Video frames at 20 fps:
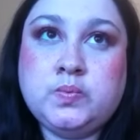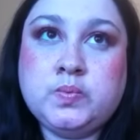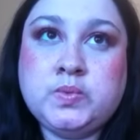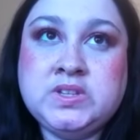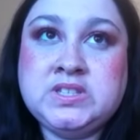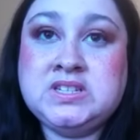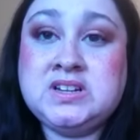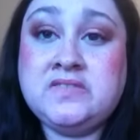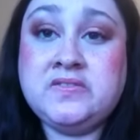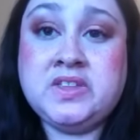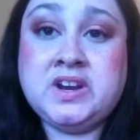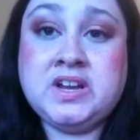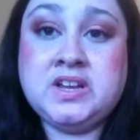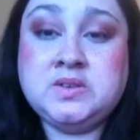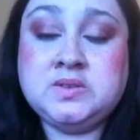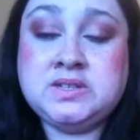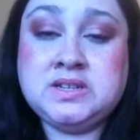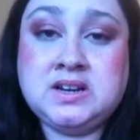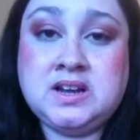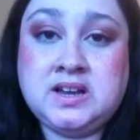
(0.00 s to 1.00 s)
the stuff that I
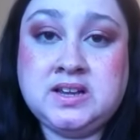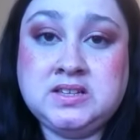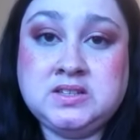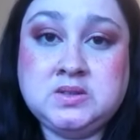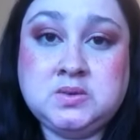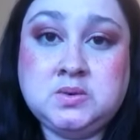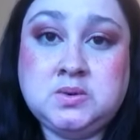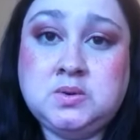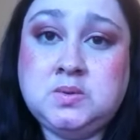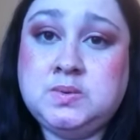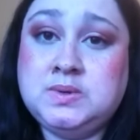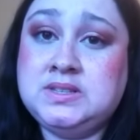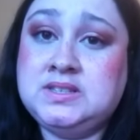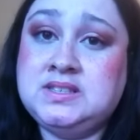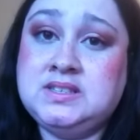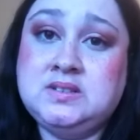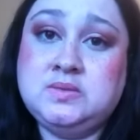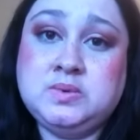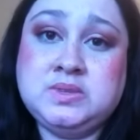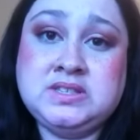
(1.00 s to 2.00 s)
used in high school
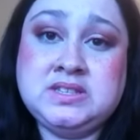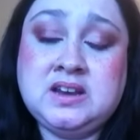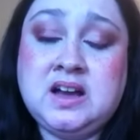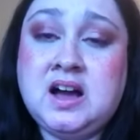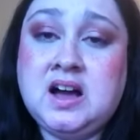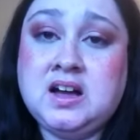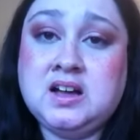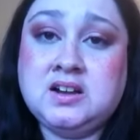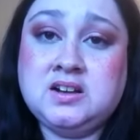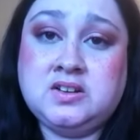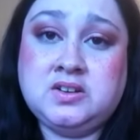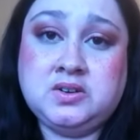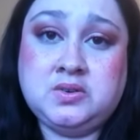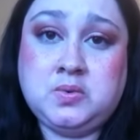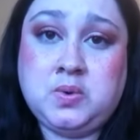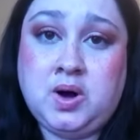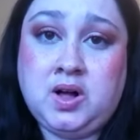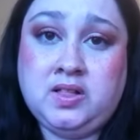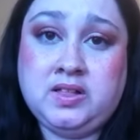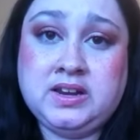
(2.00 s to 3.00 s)
was not good
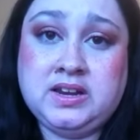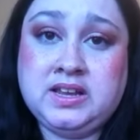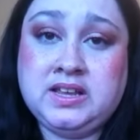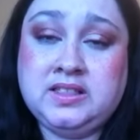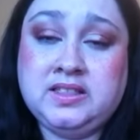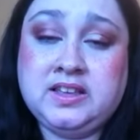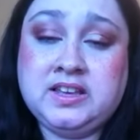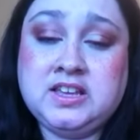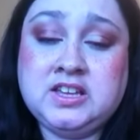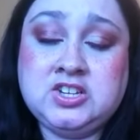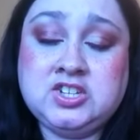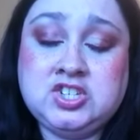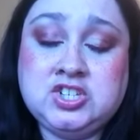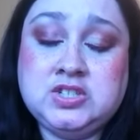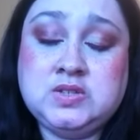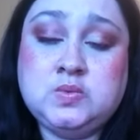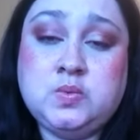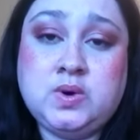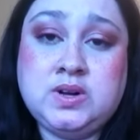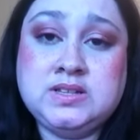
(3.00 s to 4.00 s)
quality. Like, it
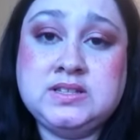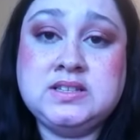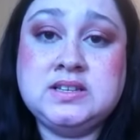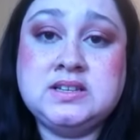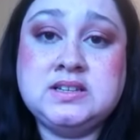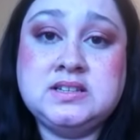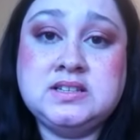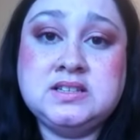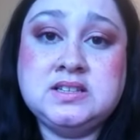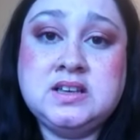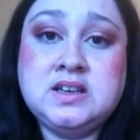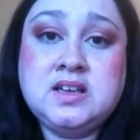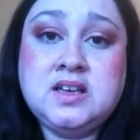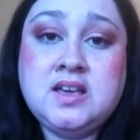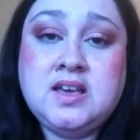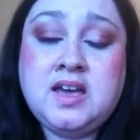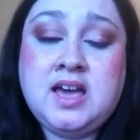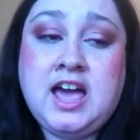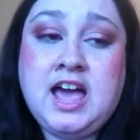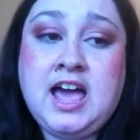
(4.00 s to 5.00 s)
just wasn't.
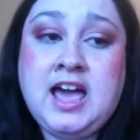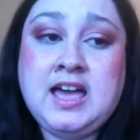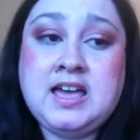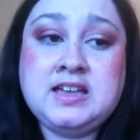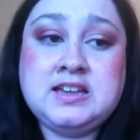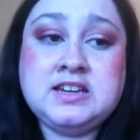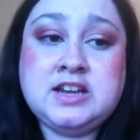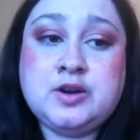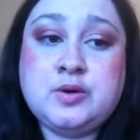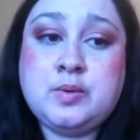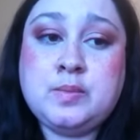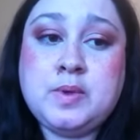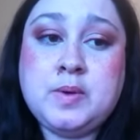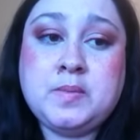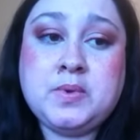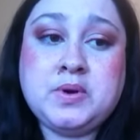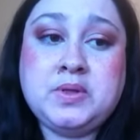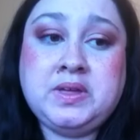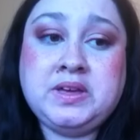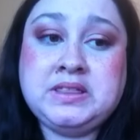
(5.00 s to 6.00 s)
And I
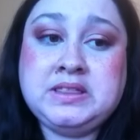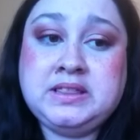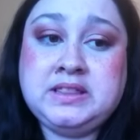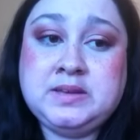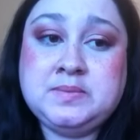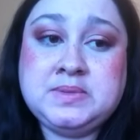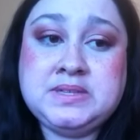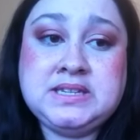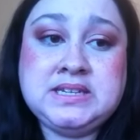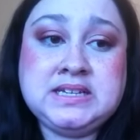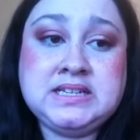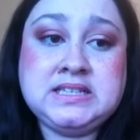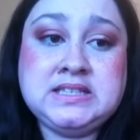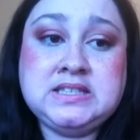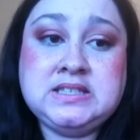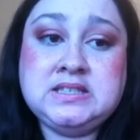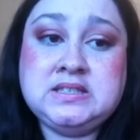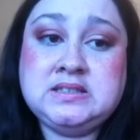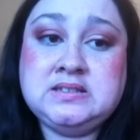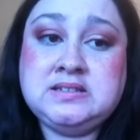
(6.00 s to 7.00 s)
remember, like, the
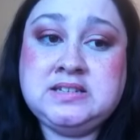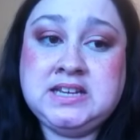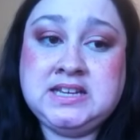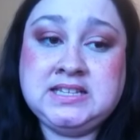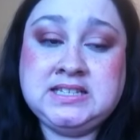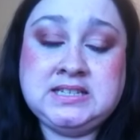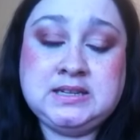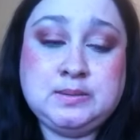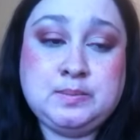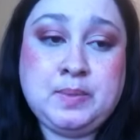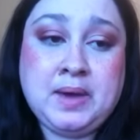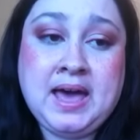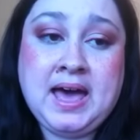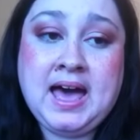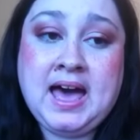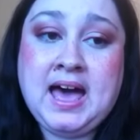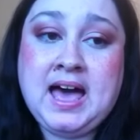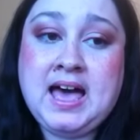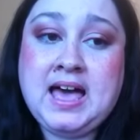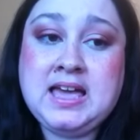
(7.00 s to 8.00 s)
lipsticks tasted
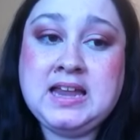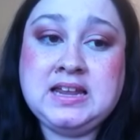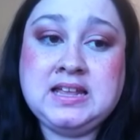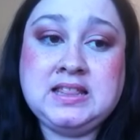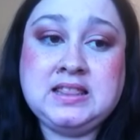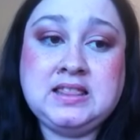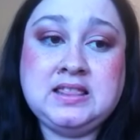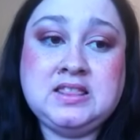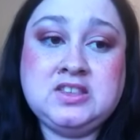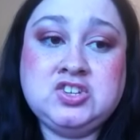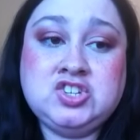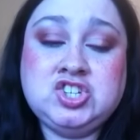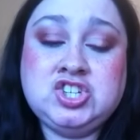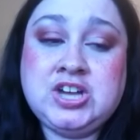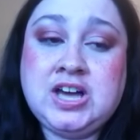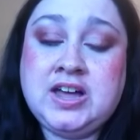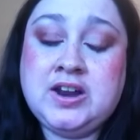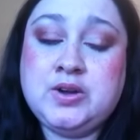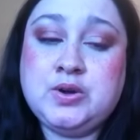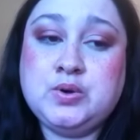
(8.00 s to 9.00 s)
bad, and the
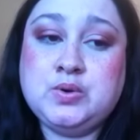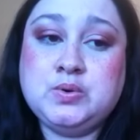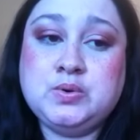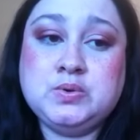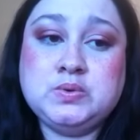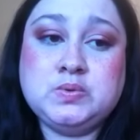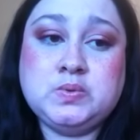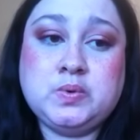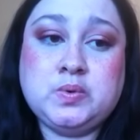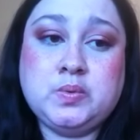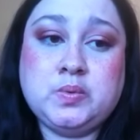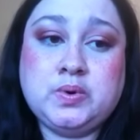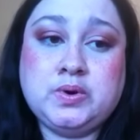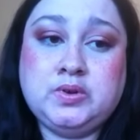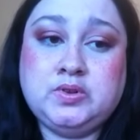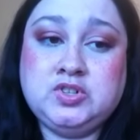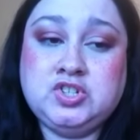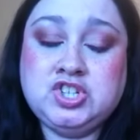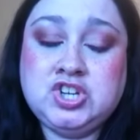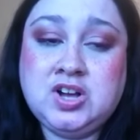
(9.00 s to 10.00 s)
shadows were
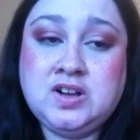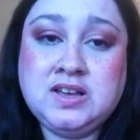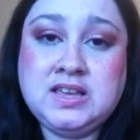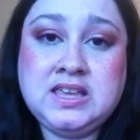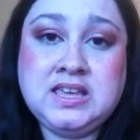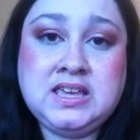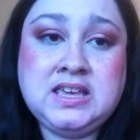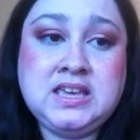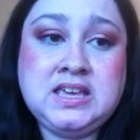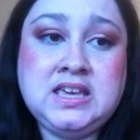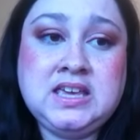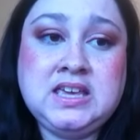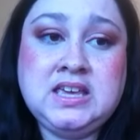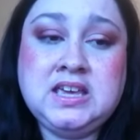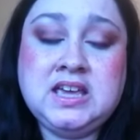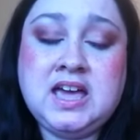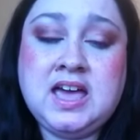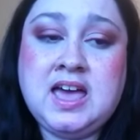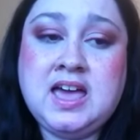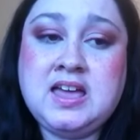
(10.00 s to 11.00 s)
real
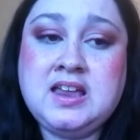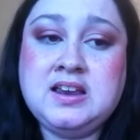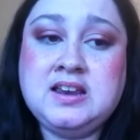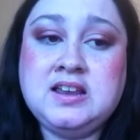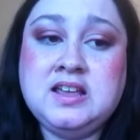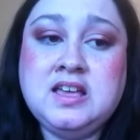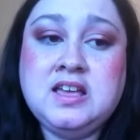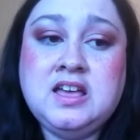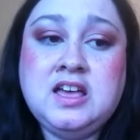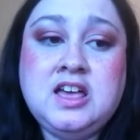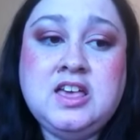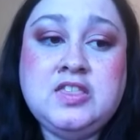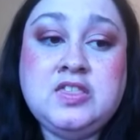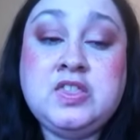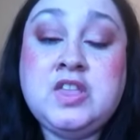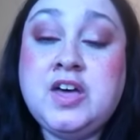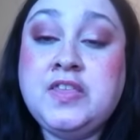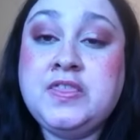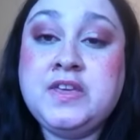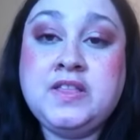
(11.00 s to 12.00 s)
chunky, and
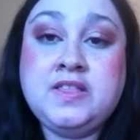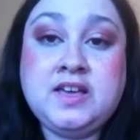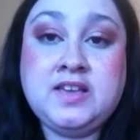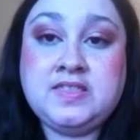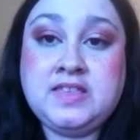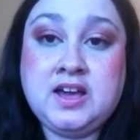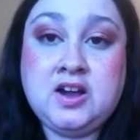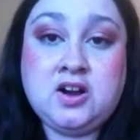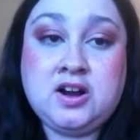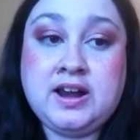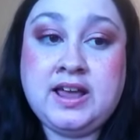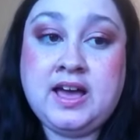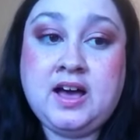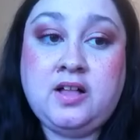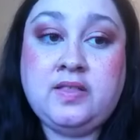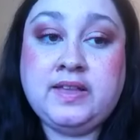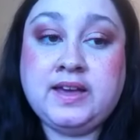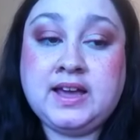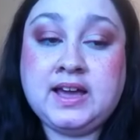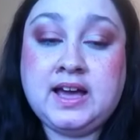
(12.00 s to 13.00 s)
nothing like they are
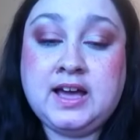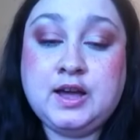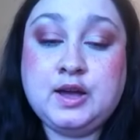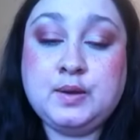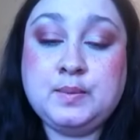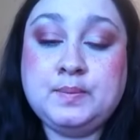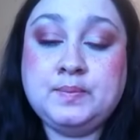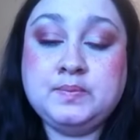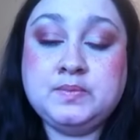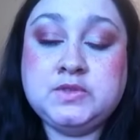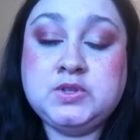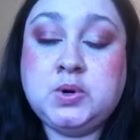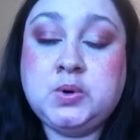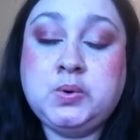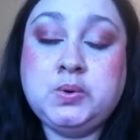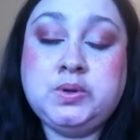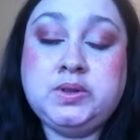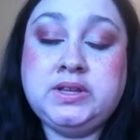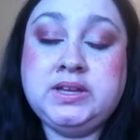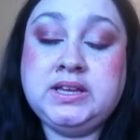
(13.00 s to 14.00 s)
now. Like, I am
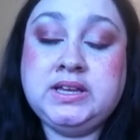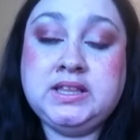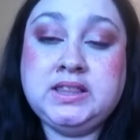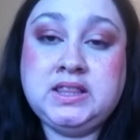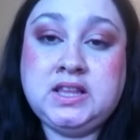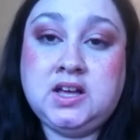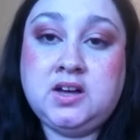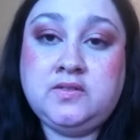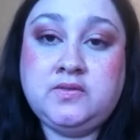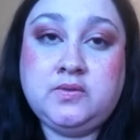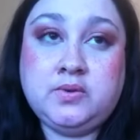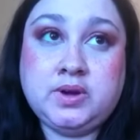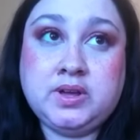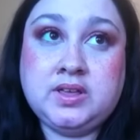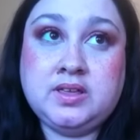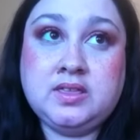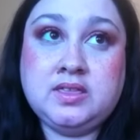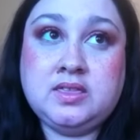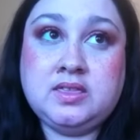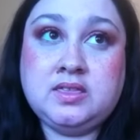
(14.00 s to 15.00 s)
totally in love
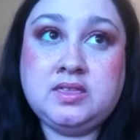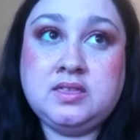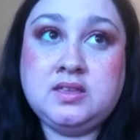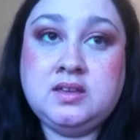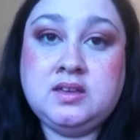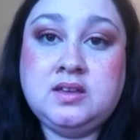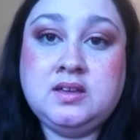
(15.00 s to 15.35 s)
with